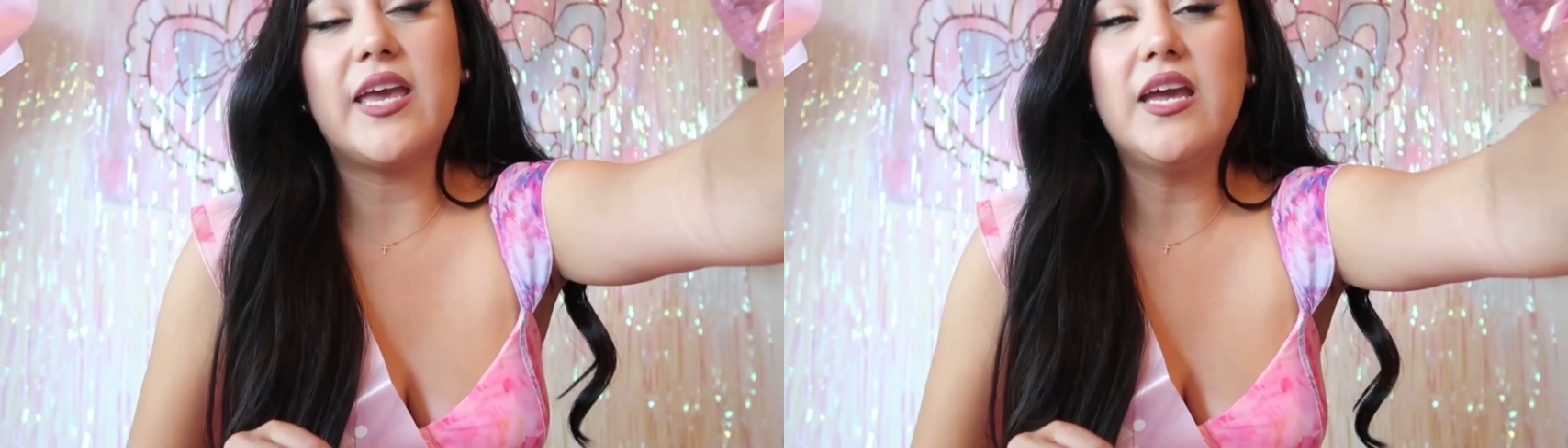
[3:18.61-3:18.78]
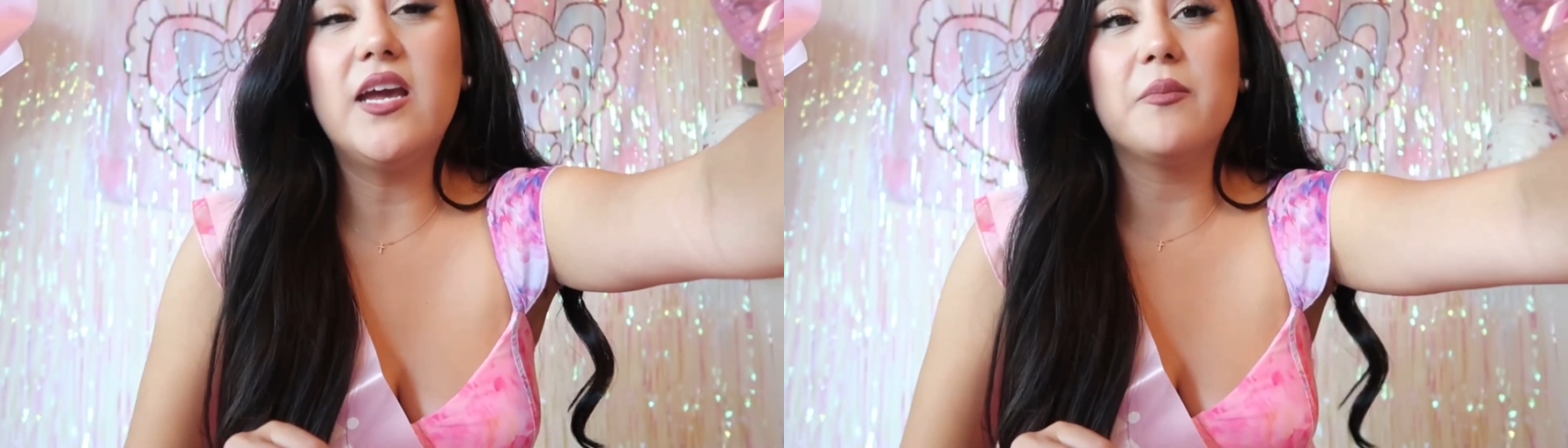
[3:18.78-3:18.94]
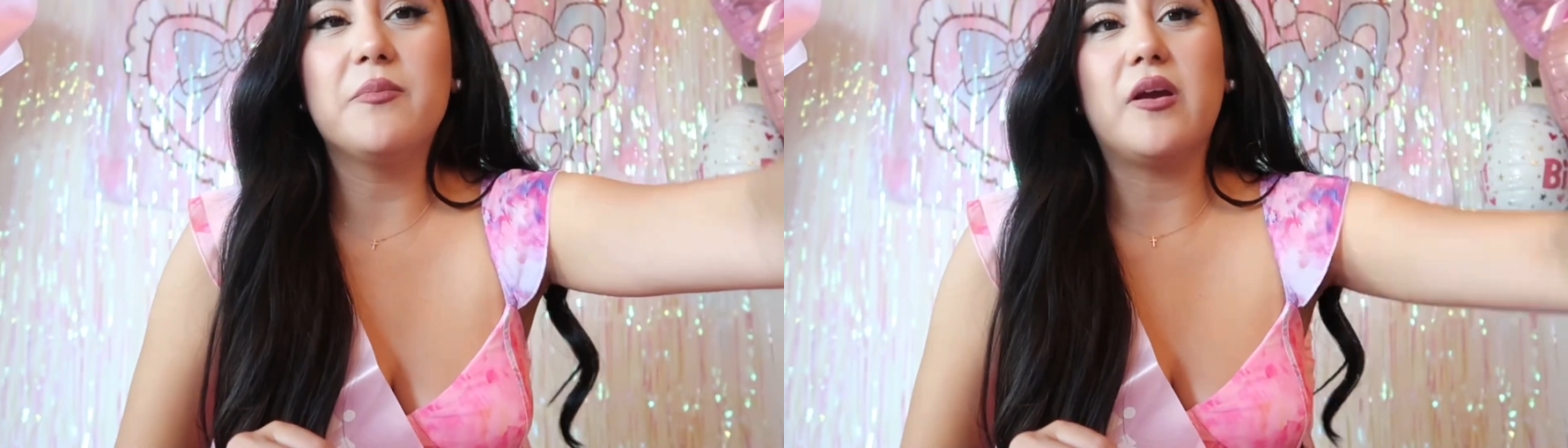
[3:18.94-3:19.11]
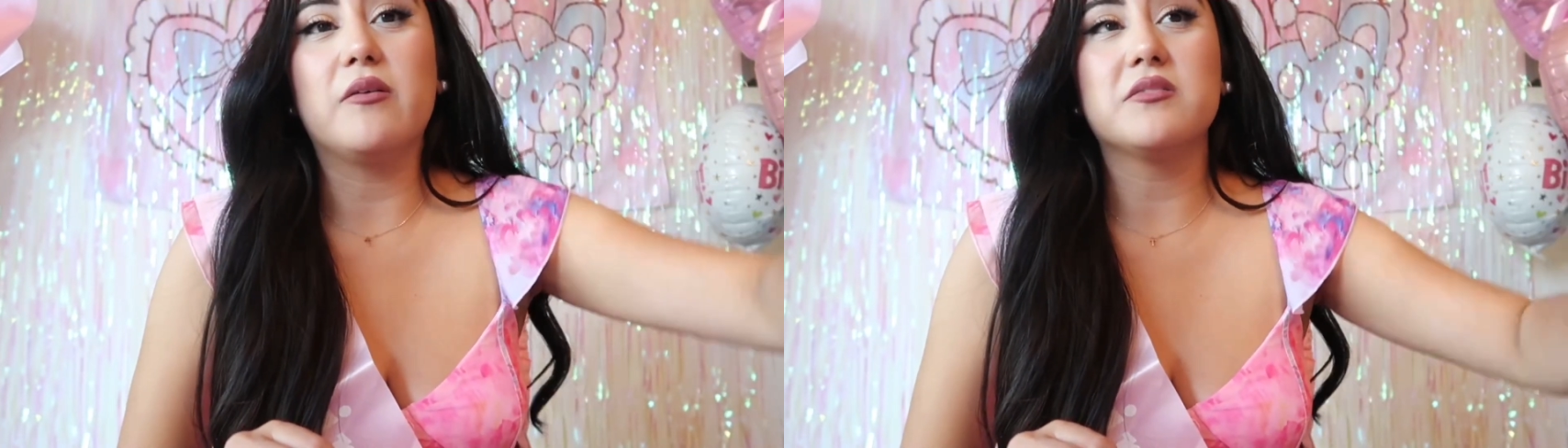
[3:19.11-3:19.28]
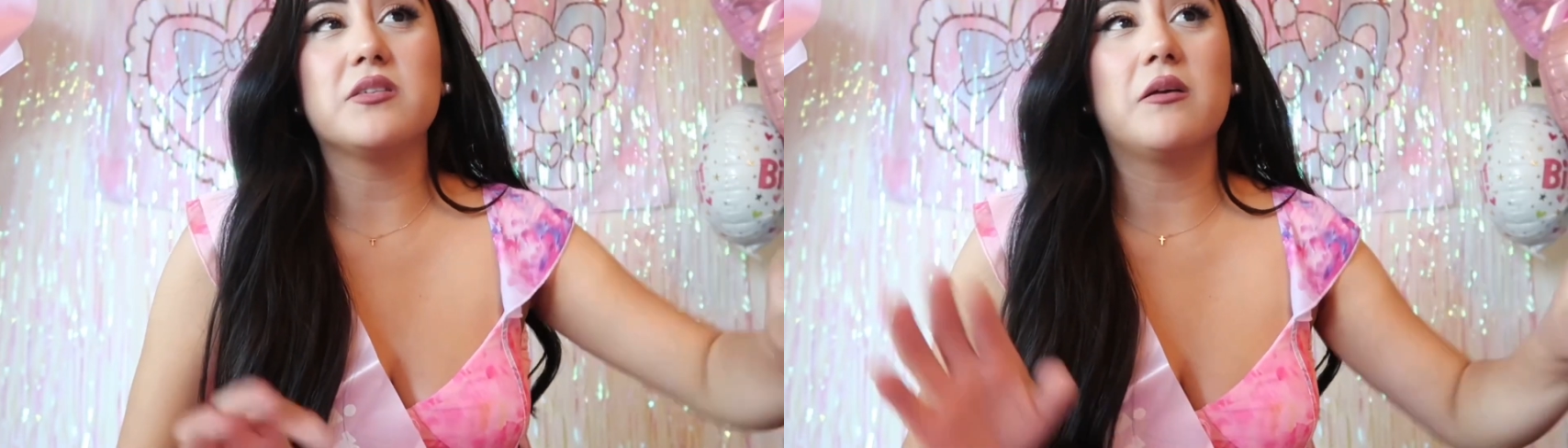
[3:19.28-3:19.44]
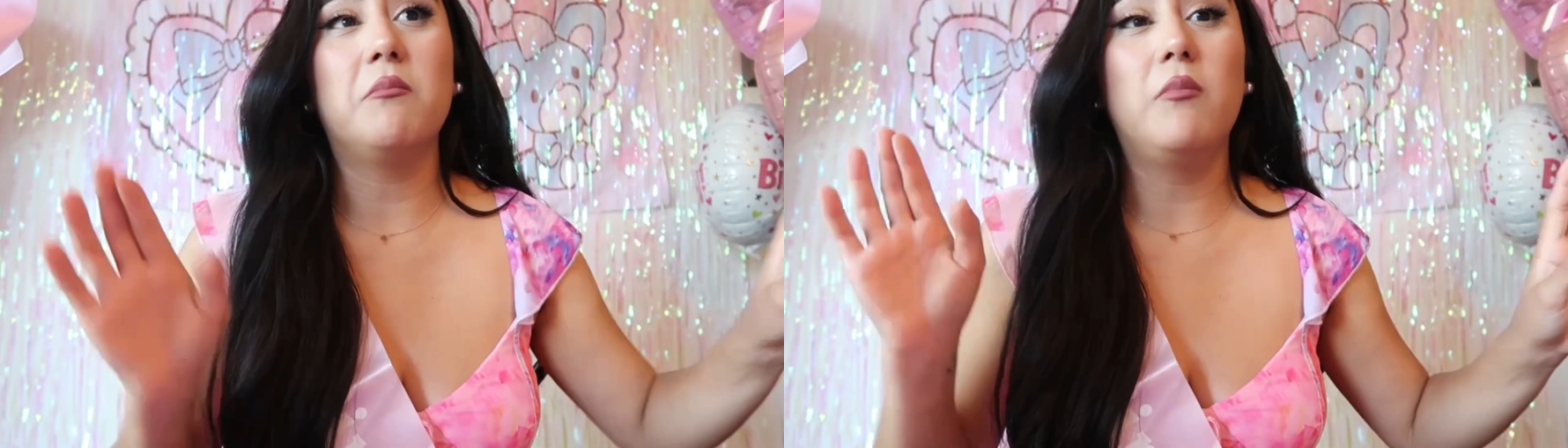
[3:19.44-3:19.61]
cake up there. I
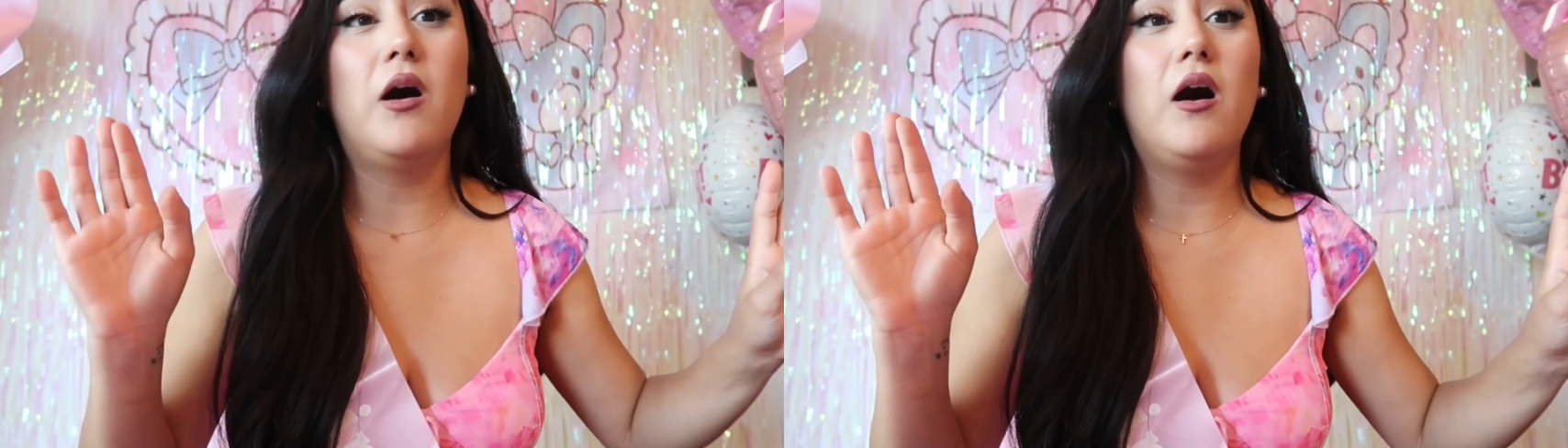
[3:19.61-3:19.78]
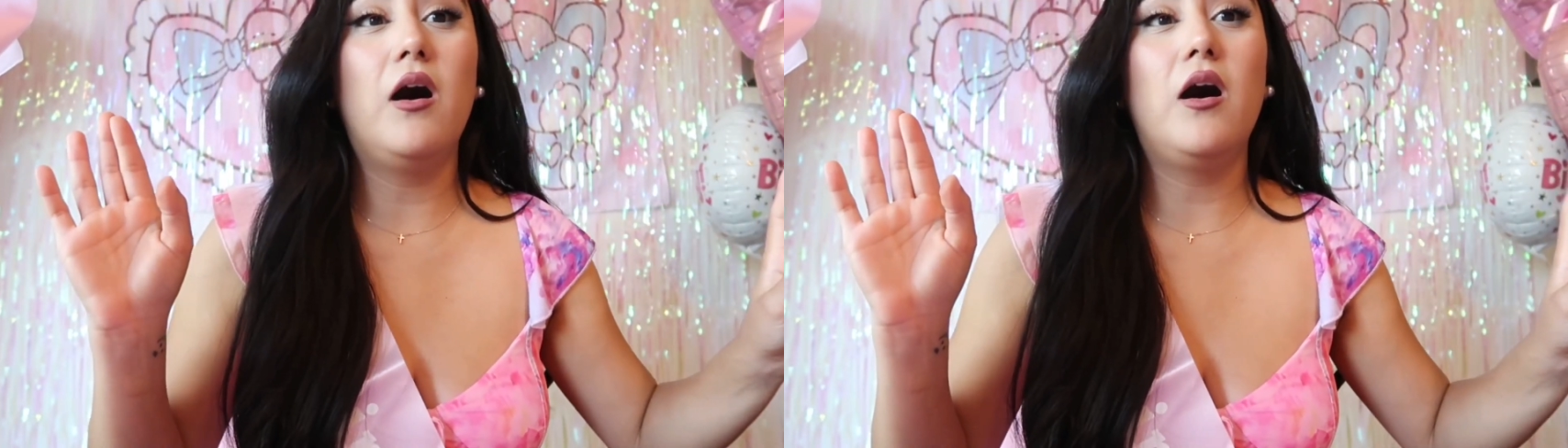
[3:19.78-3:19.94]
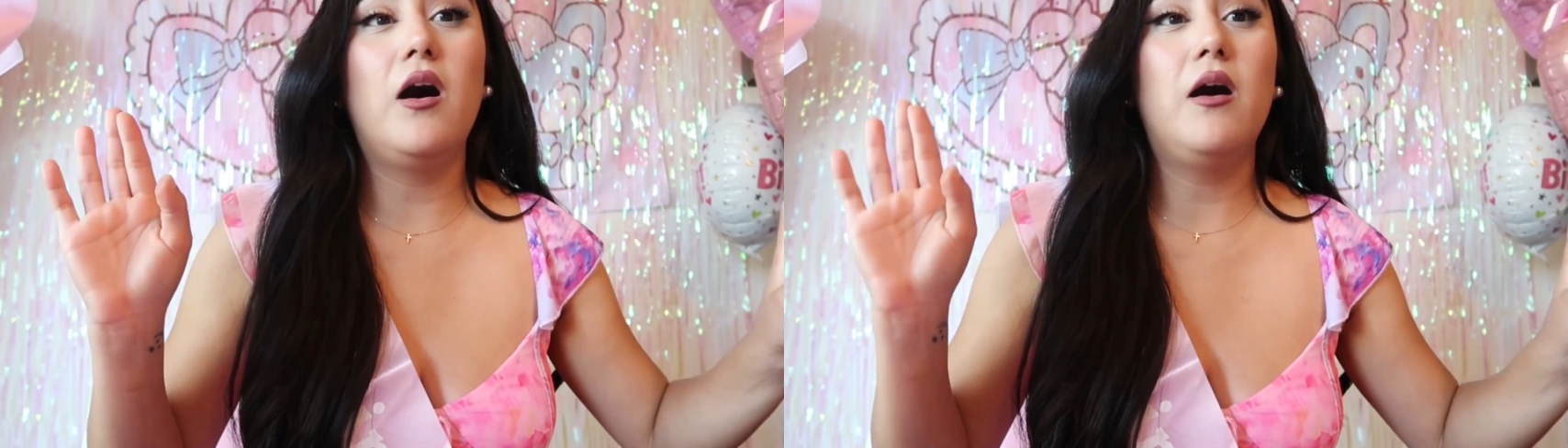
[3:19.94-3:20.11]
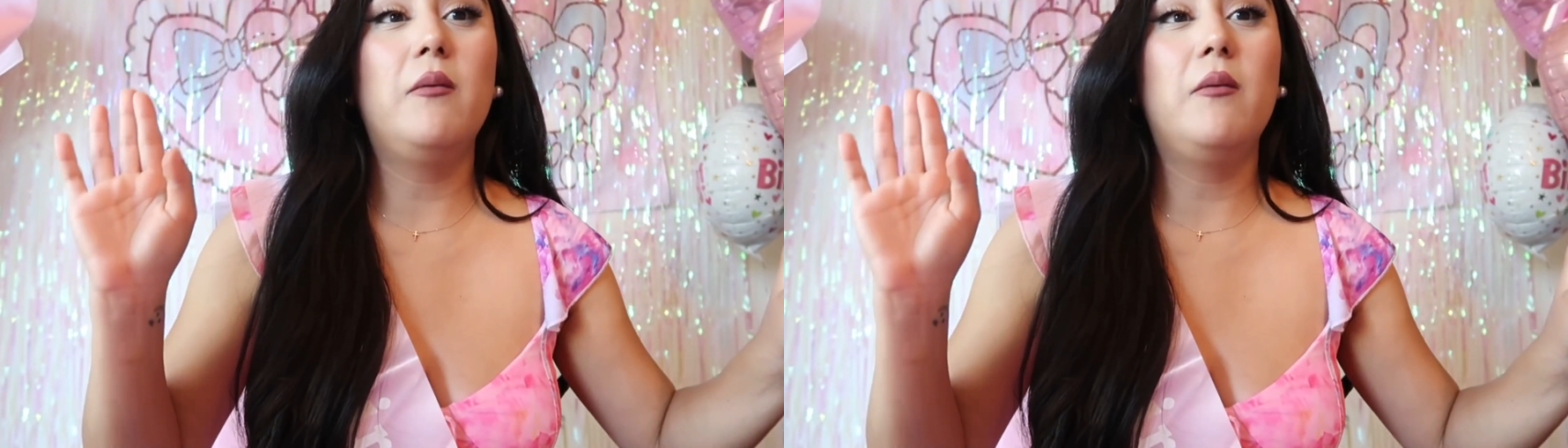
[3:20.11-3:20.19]
was like, Mom,